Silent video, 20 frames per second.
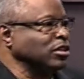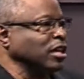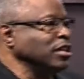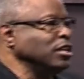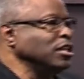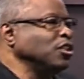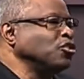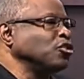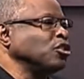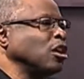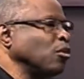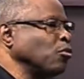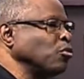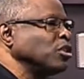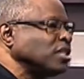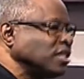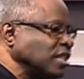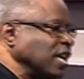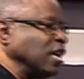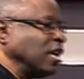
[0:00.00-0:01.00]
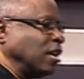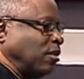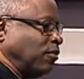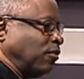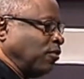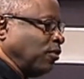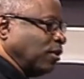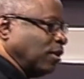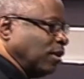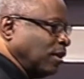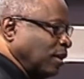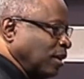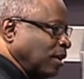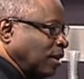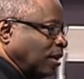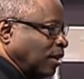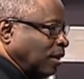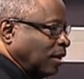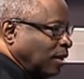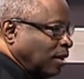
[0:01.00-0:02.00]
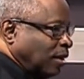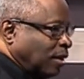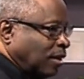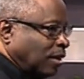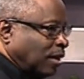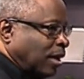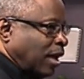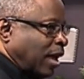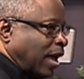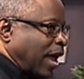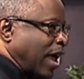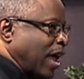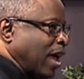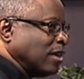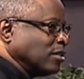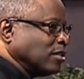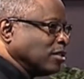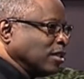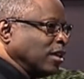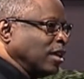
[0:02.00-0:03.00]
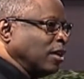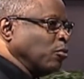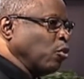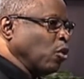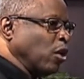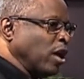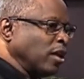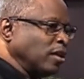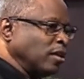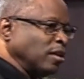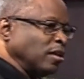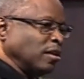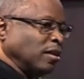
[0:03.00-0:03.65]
and you shall receive. Ask and what?